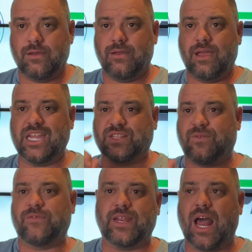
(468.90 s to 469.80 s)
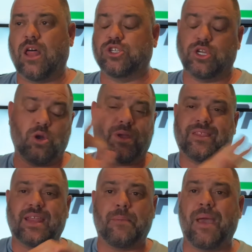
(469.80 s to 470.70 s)
it's $50. You can go get the
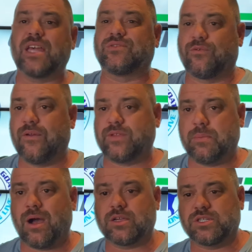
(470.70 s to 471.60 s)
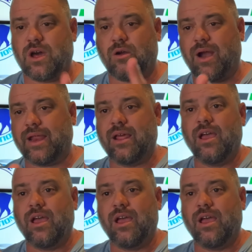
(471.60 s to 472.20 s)
day pass for $50. All right.